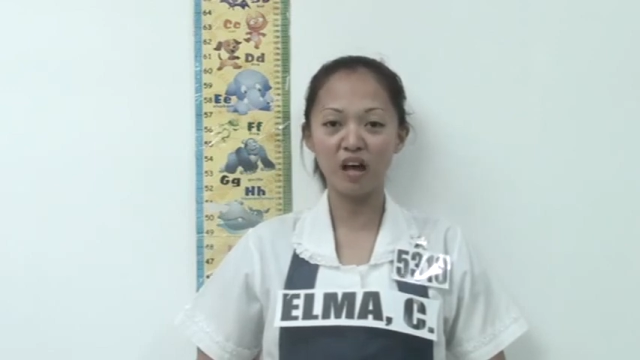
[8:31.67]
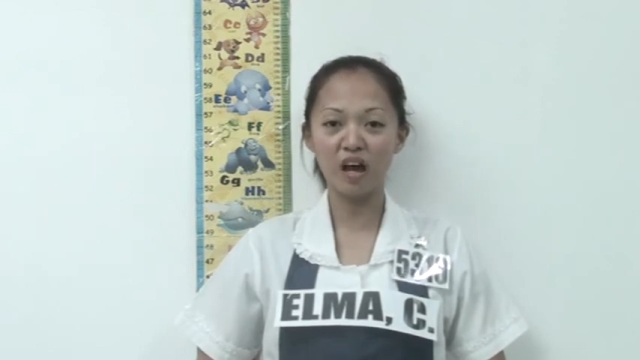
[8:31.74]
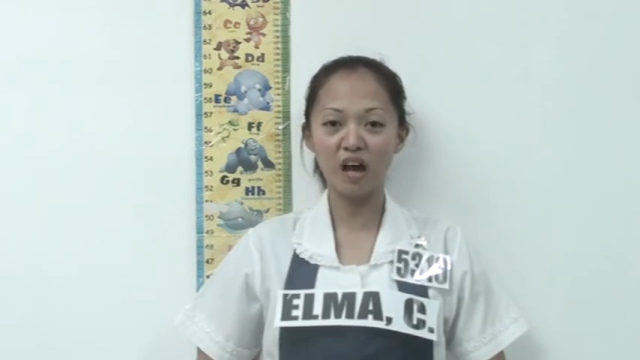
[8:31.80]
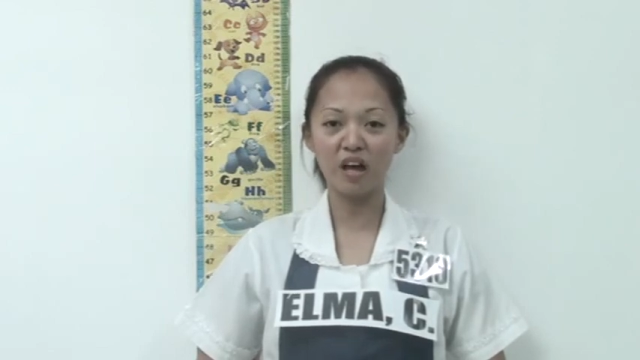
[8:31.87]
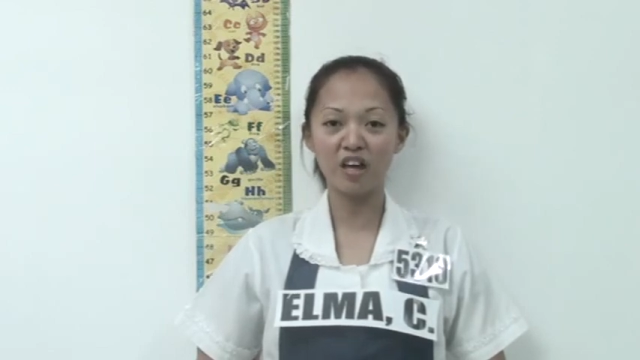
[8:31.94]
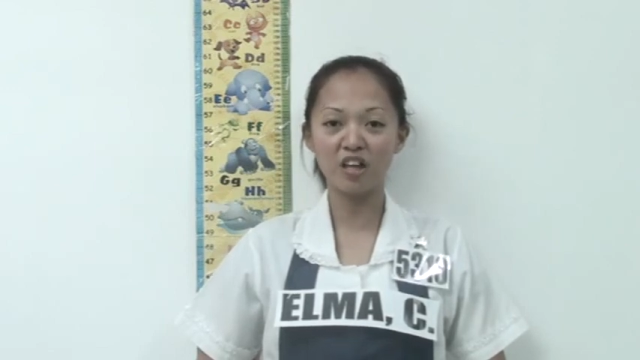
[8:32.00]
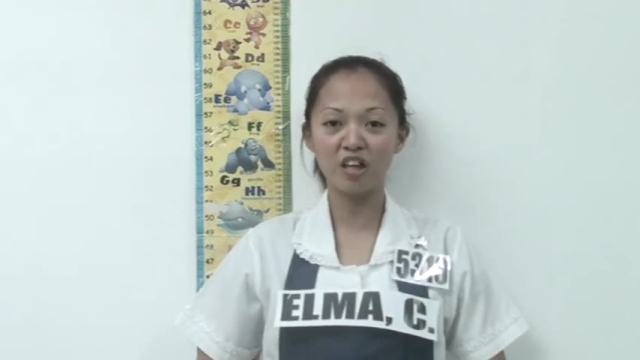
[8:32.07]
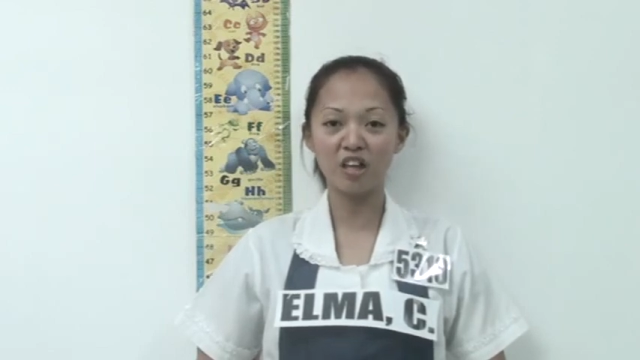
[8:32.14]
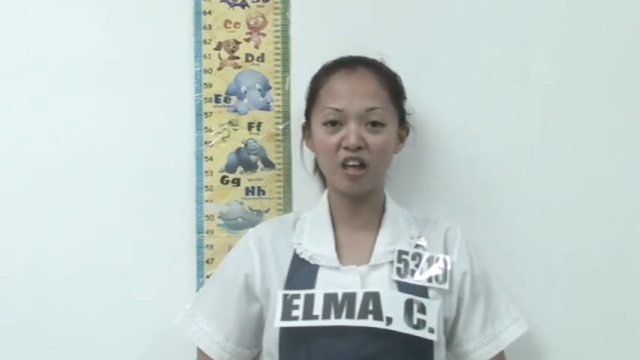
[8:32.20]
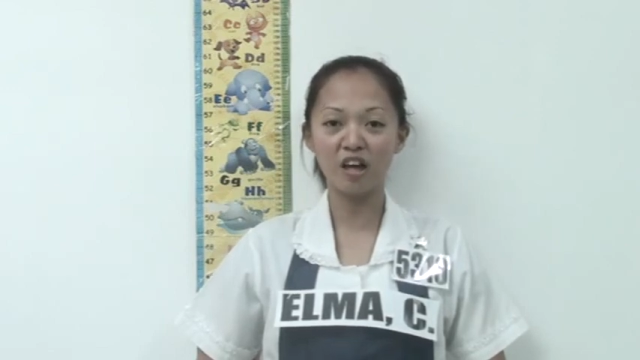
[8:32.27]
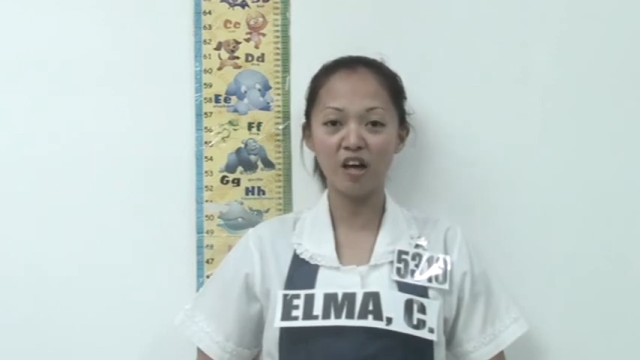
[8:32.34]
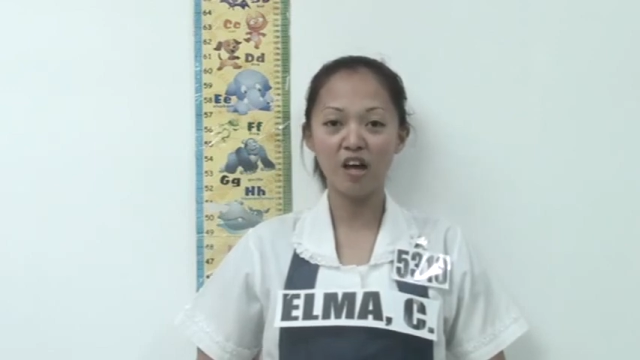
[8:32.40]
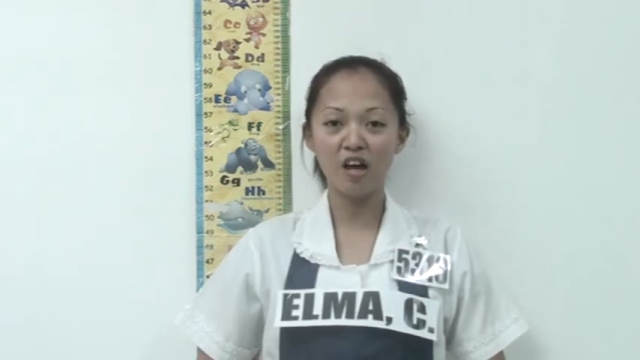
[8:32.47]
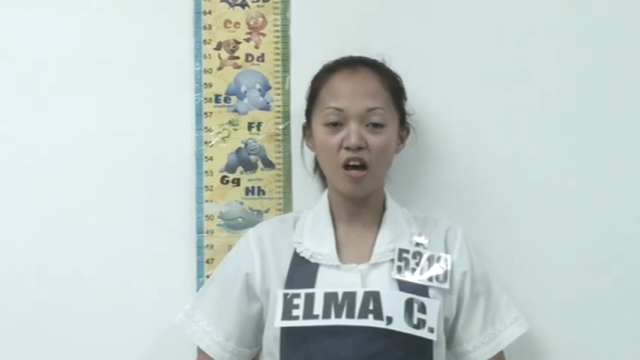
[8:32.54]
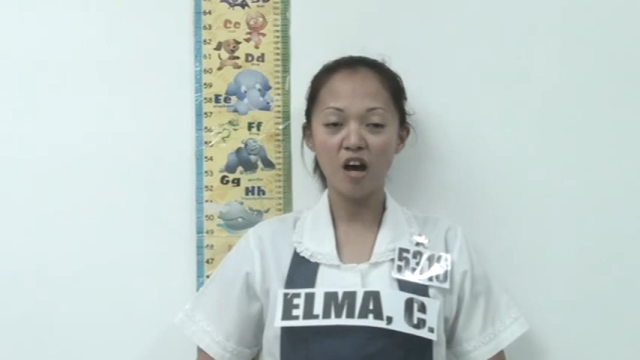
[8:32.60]

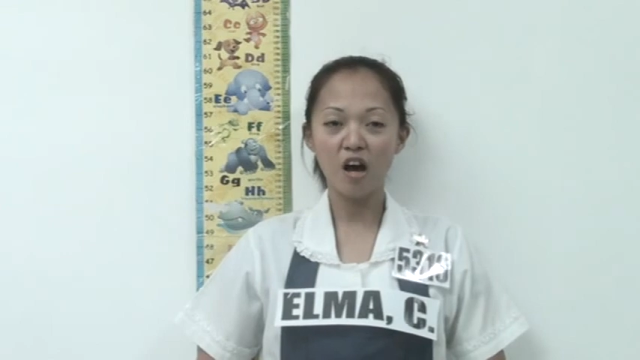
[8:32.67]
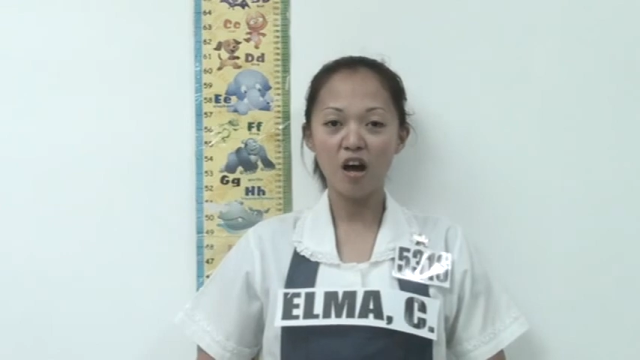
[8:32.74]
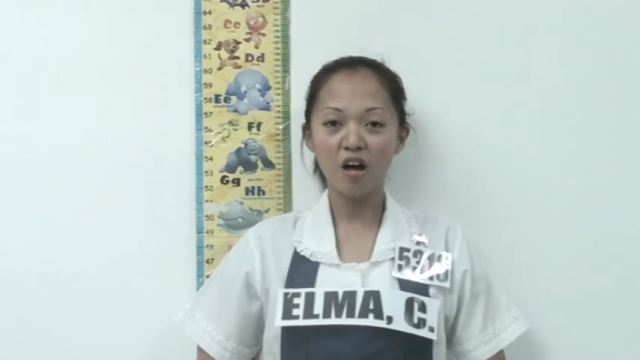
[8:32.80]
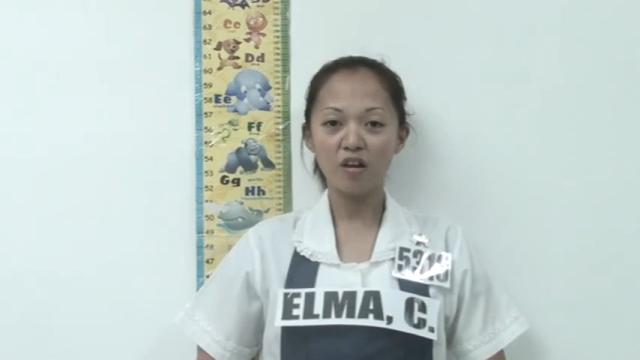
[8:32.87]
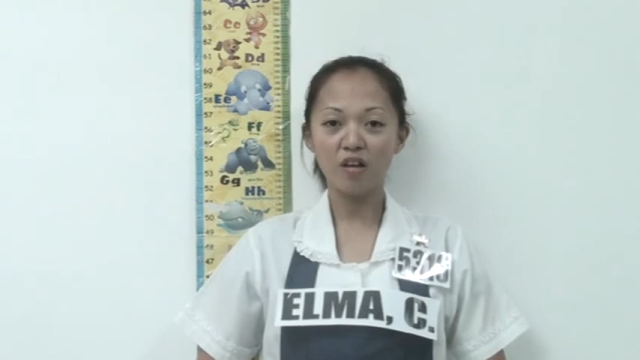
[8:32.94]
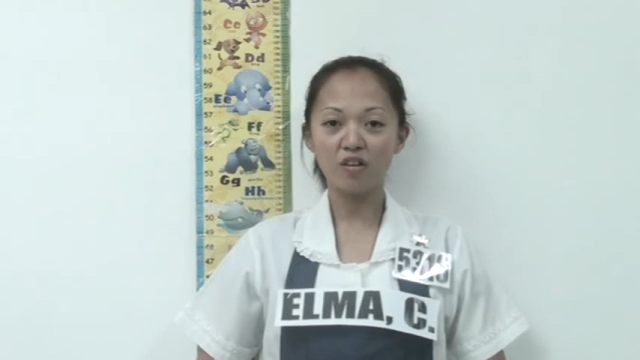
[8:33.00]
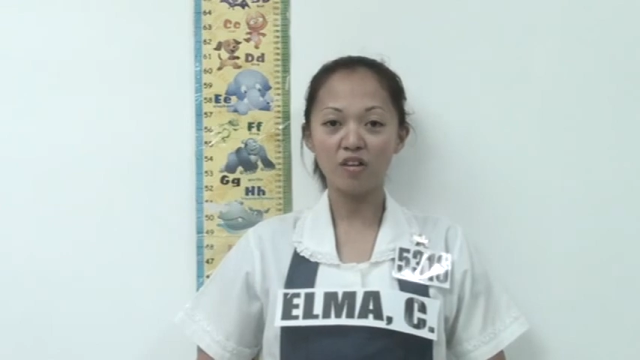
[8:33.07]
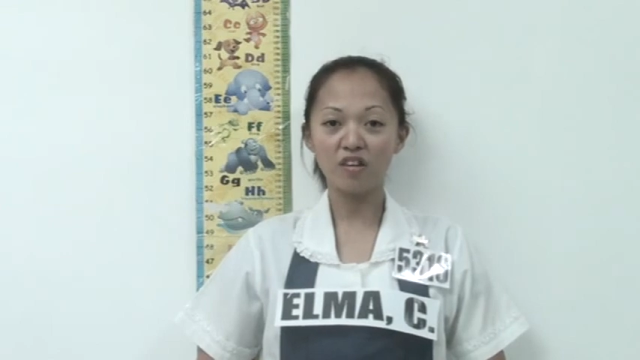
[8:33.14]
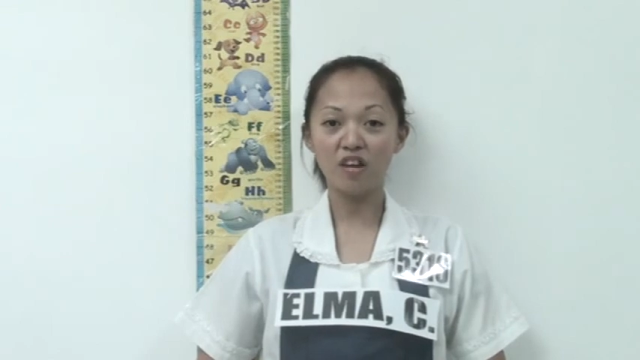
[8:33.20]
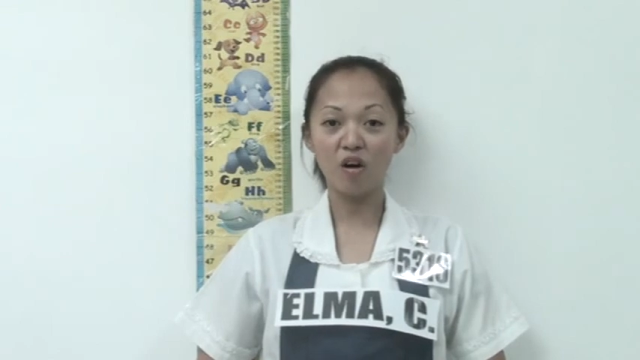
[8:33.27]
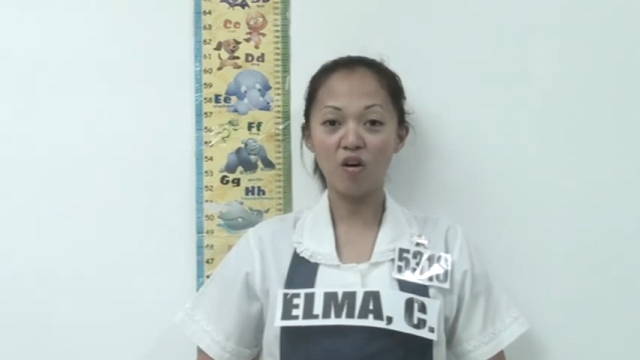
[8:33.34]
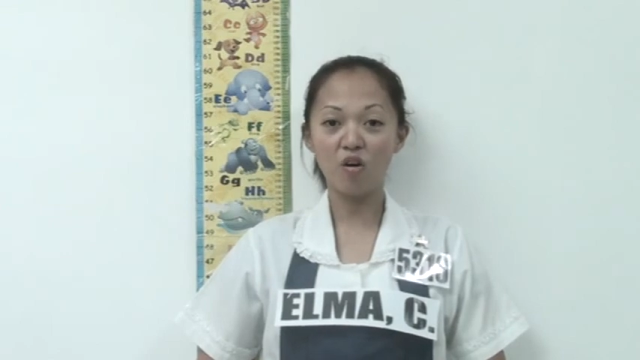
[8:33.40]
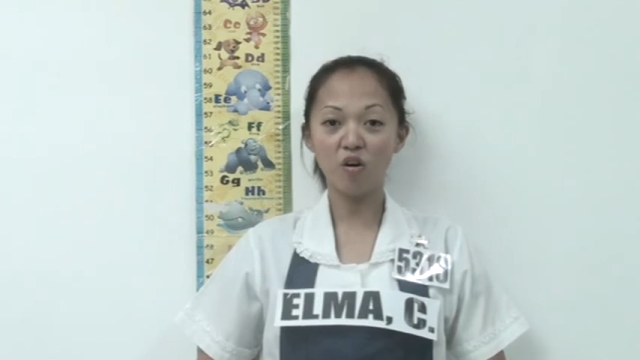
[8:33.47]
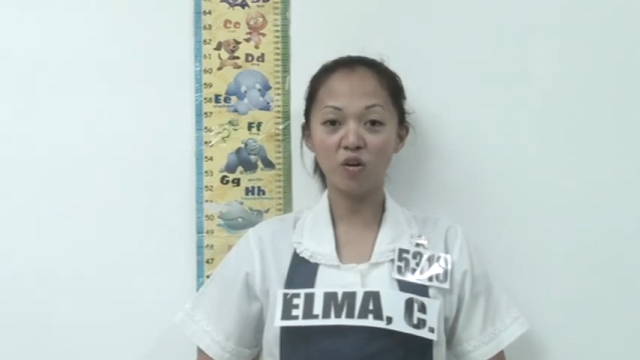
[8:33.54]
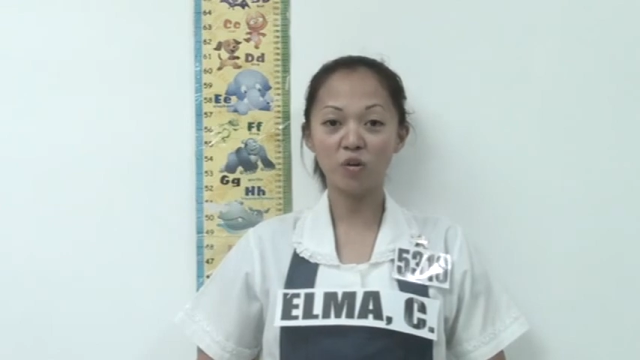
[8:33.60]

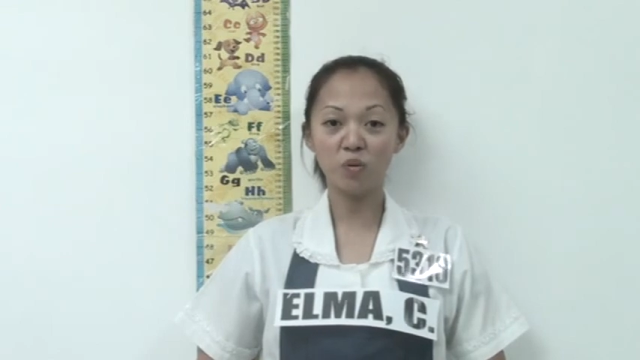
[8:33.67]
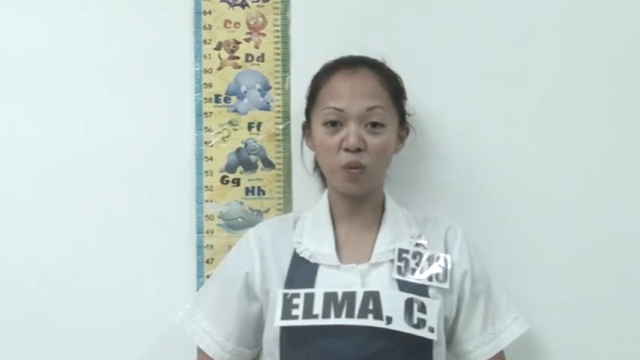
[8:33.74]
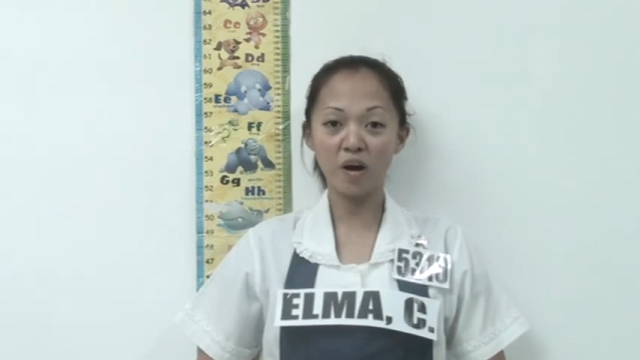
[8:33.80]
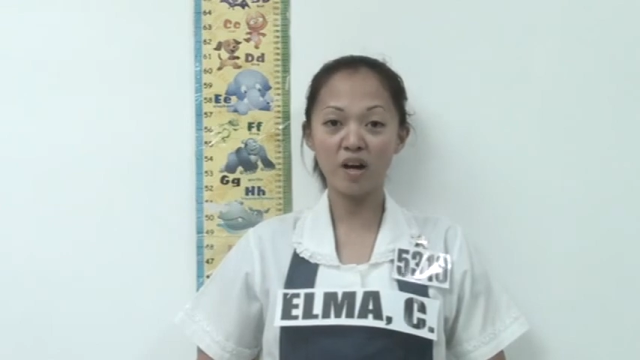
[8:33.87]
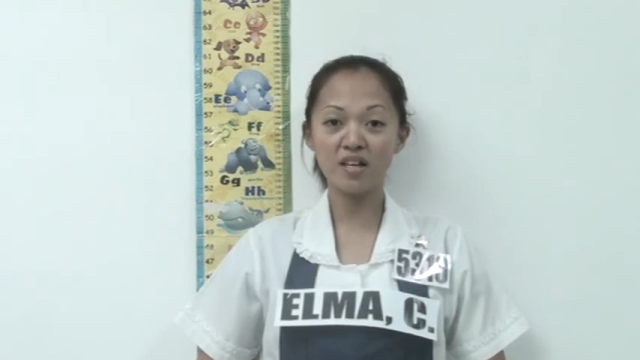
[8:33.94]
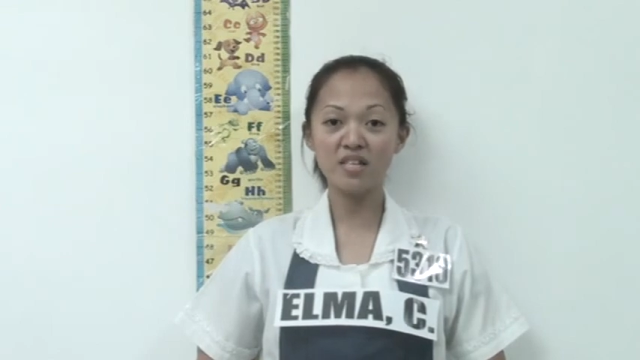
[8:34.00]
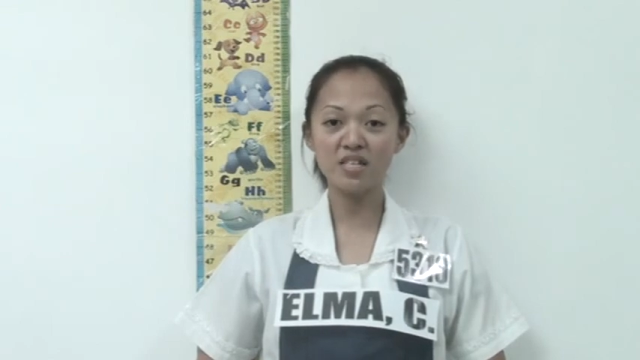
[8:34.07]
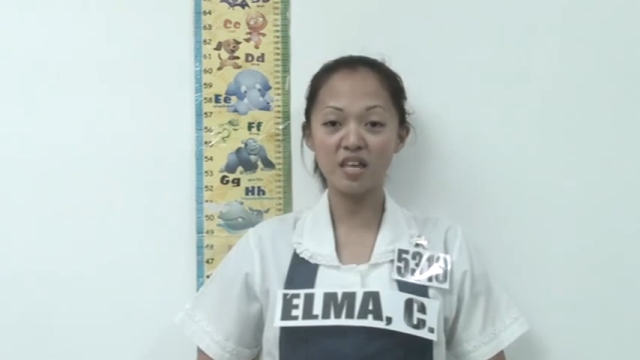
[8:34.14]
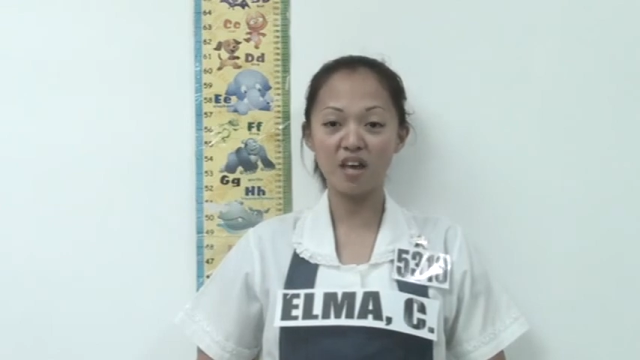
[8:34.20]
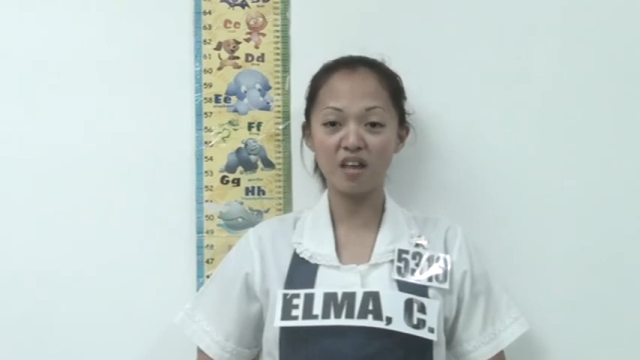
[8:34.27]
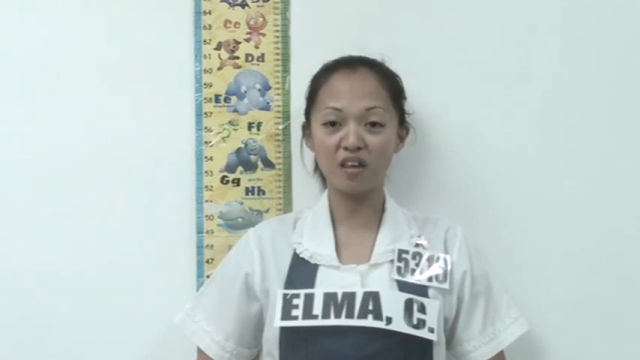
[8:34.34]
the old ones,